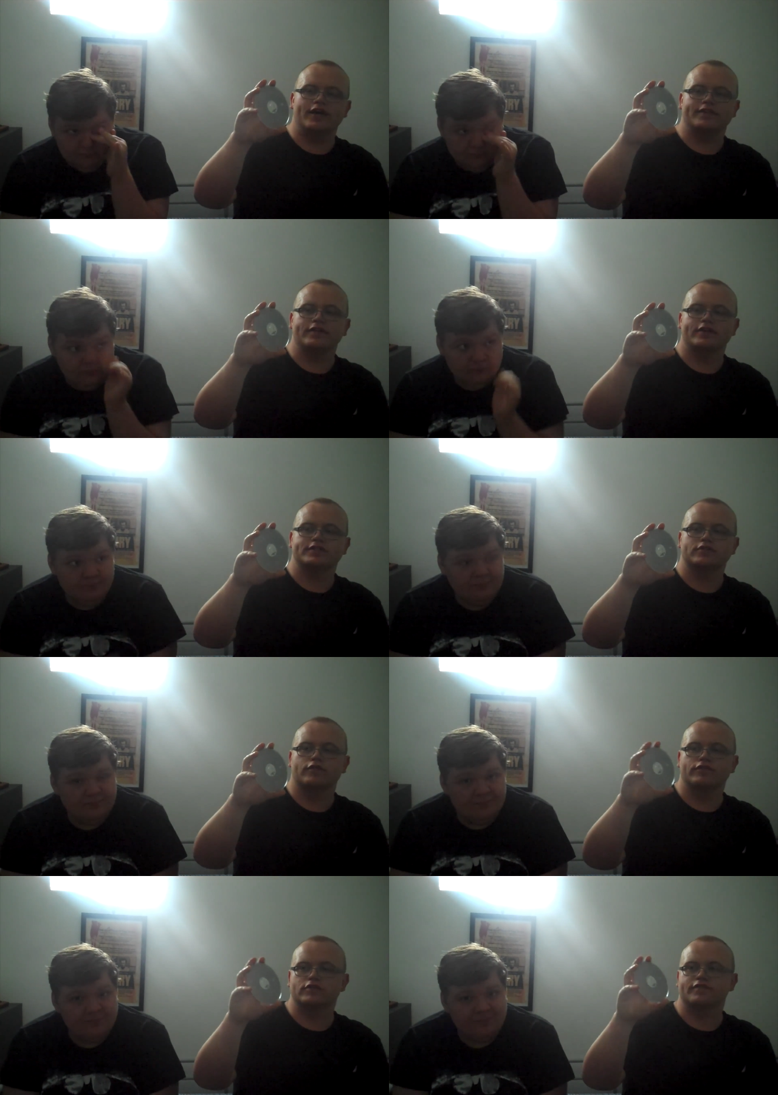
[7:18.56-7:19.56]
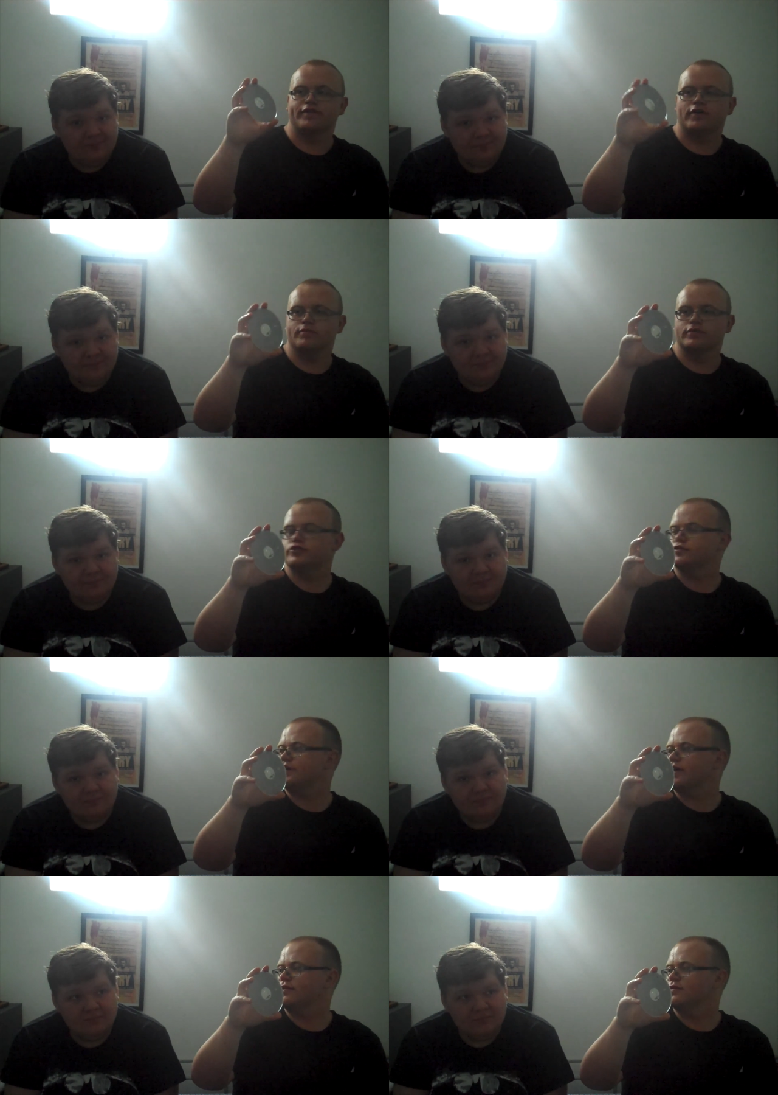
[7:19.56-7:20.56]
Speaker 1: I think it's an overlooked film, wouldn't you
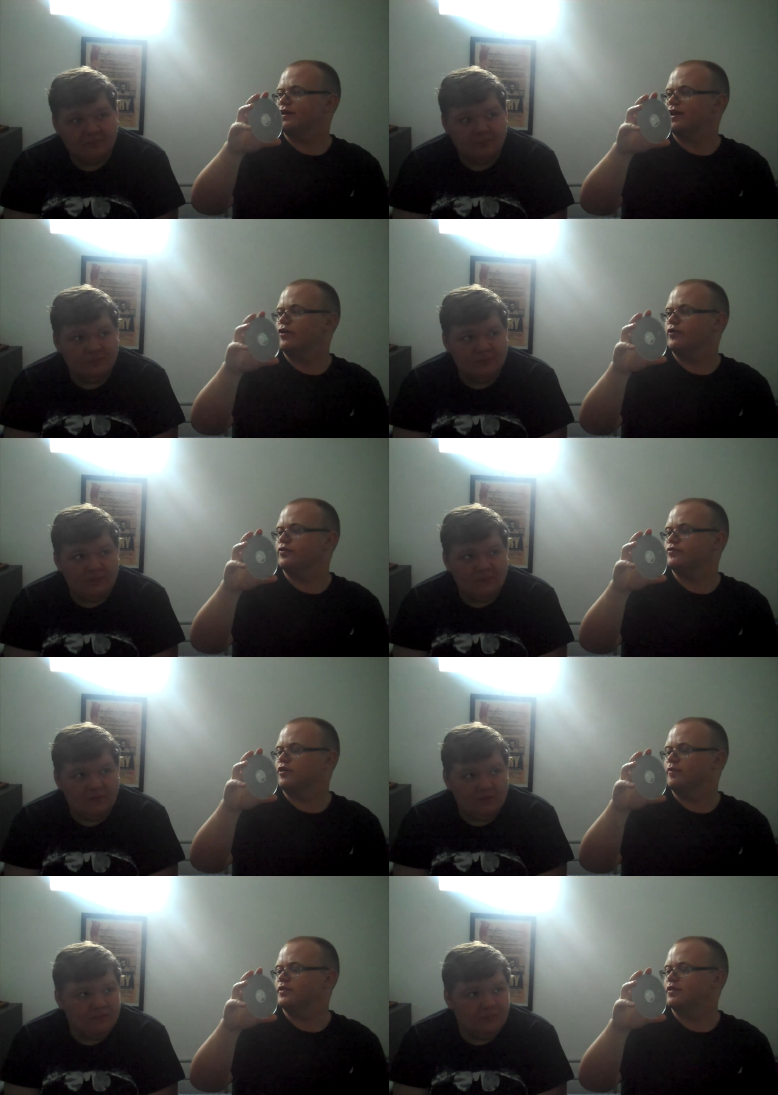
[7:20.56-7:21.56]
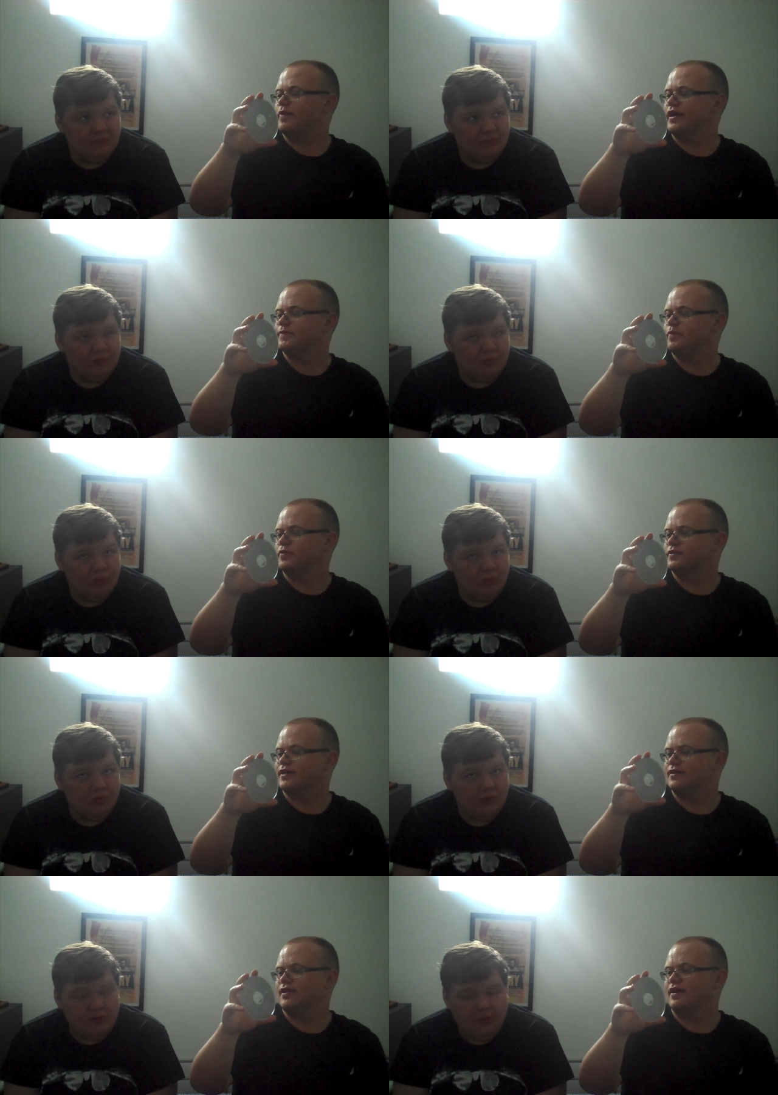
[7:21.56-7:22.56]
say? I know you told me in the past people
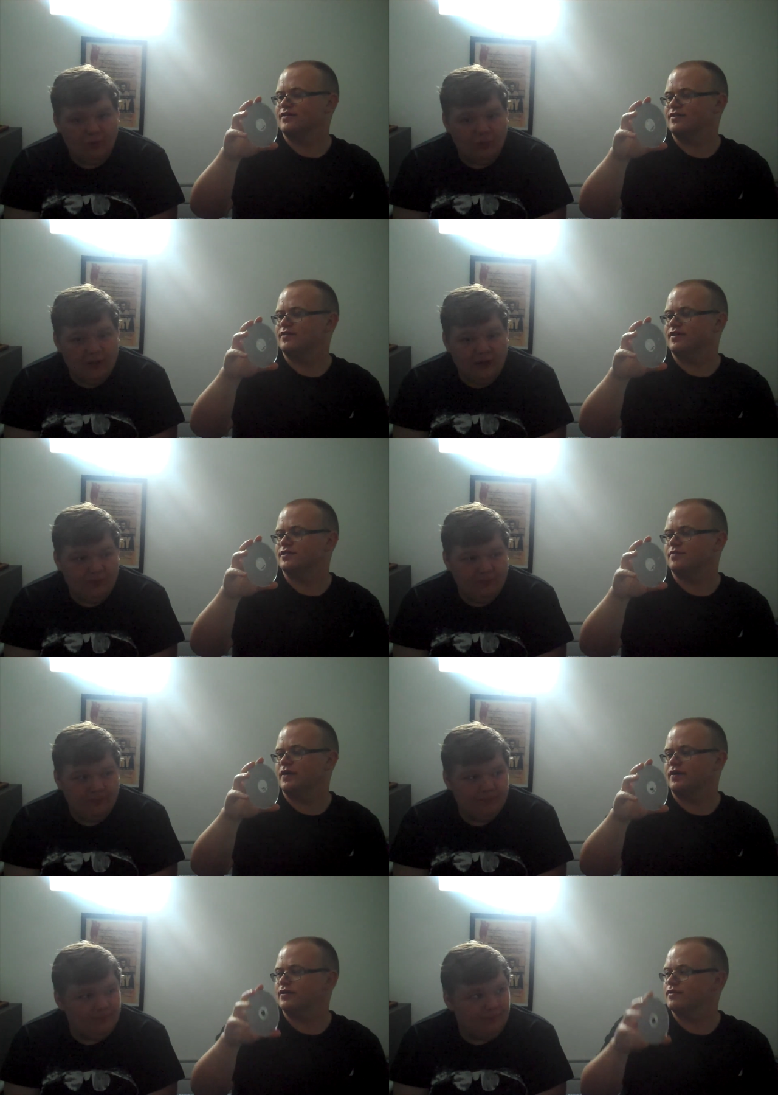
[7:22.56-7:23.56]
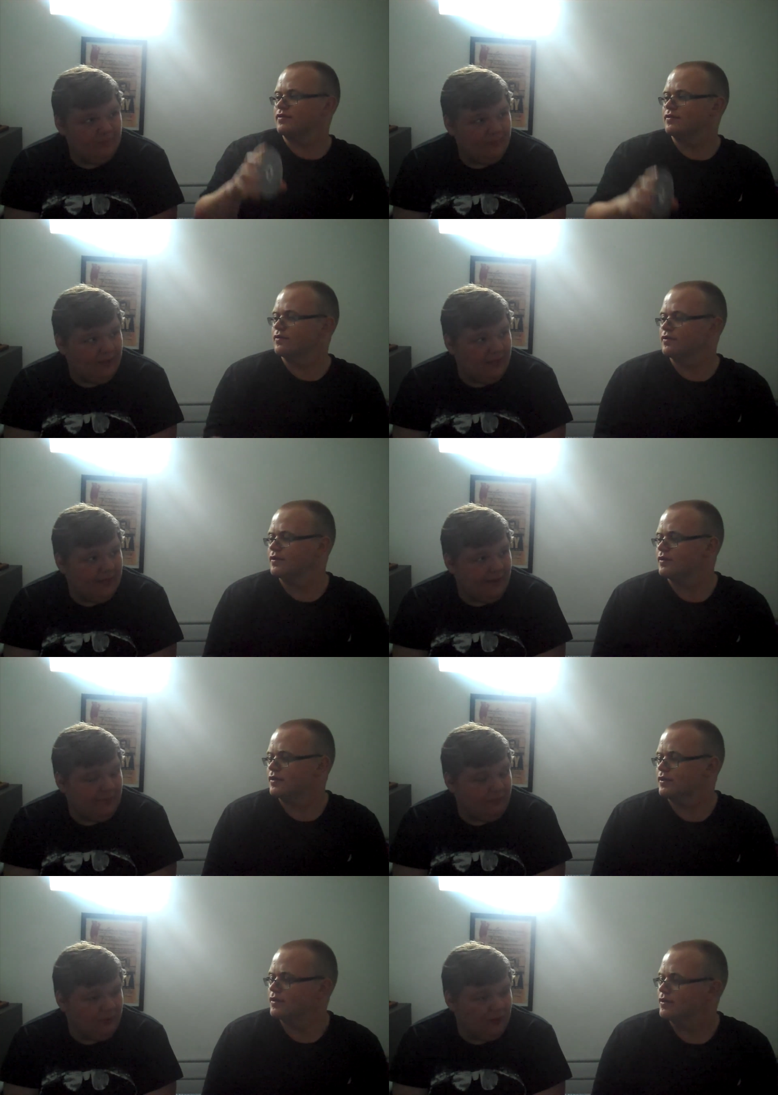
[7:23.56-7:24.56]
said a lot
Speaker 2: of well, things about it.
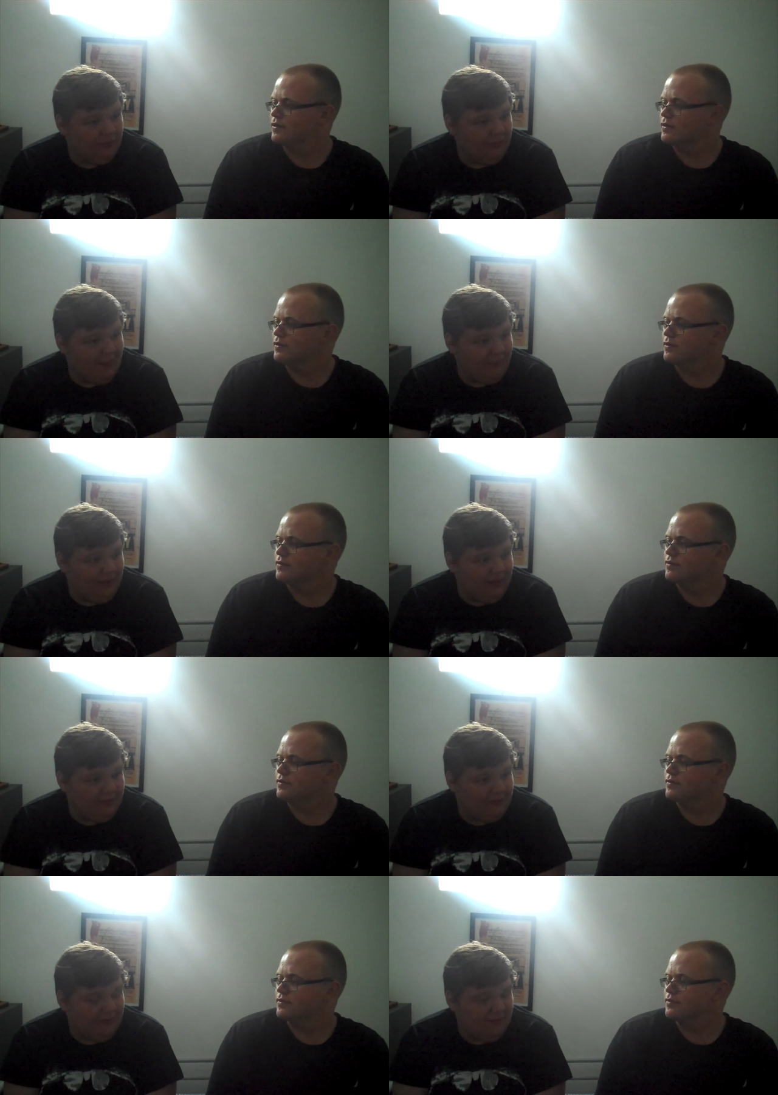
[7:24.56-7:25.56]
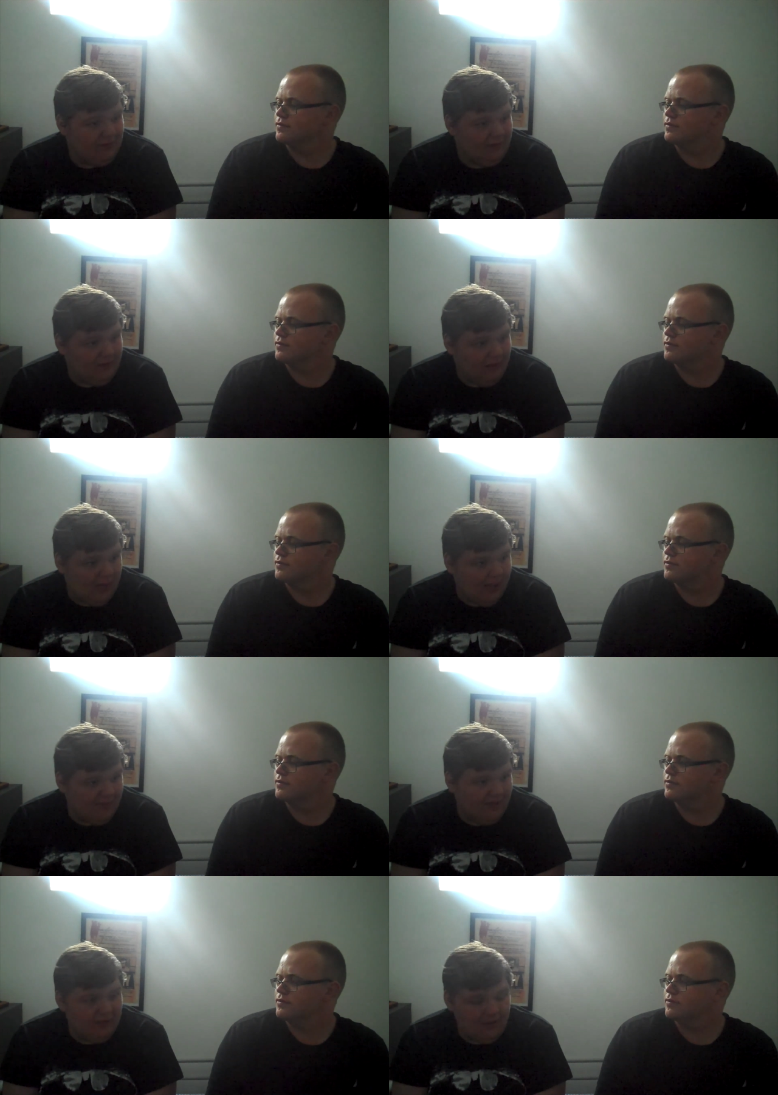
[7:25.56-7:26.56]
Yeah, well, I mean, I'm
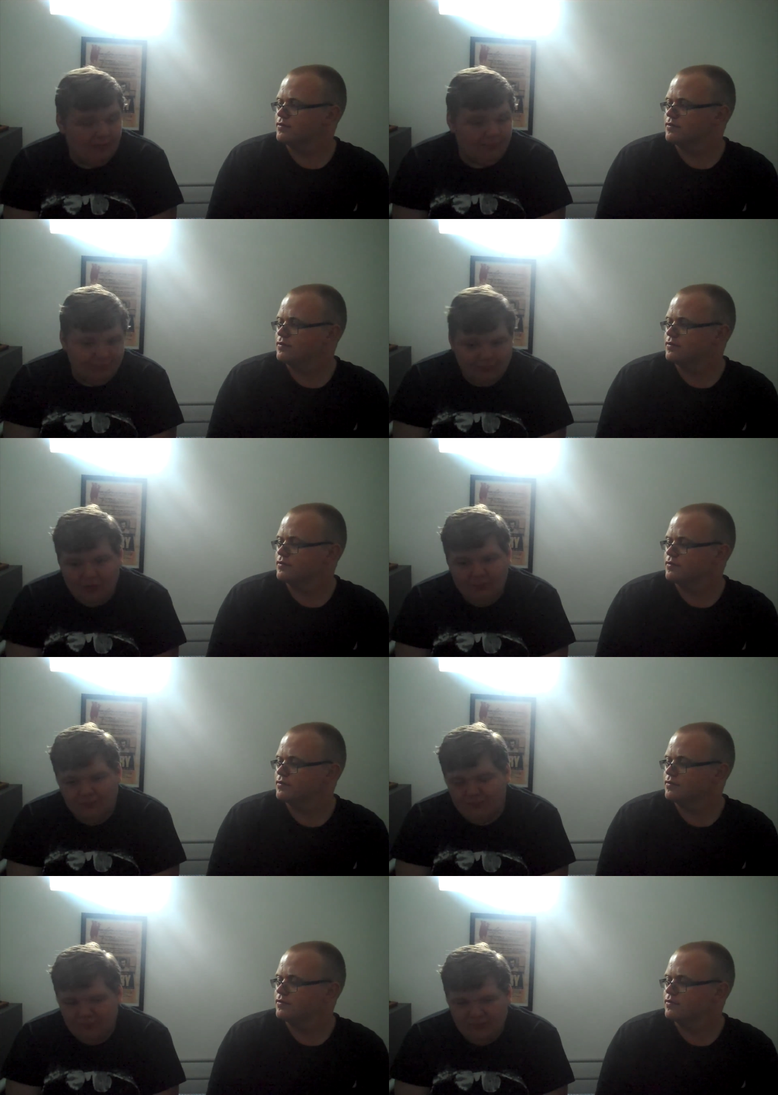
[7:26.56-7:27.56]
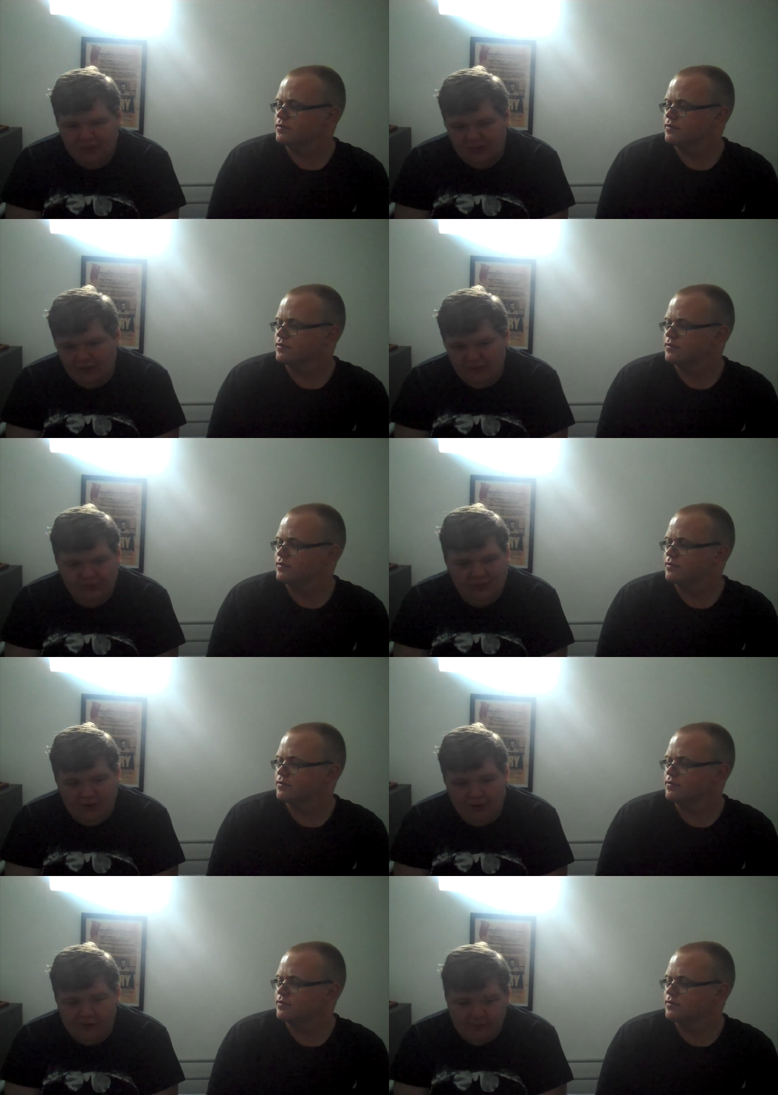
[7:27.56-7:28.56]
not, I'm, In here or